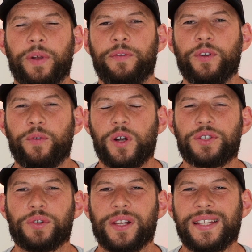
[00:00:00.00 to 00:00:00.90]
But if you've
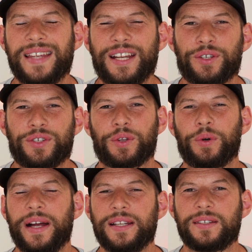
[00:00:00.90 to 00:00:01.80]
watched all this and you're
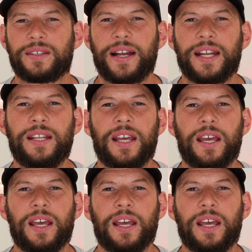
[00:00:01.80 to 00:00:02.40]
still undecided,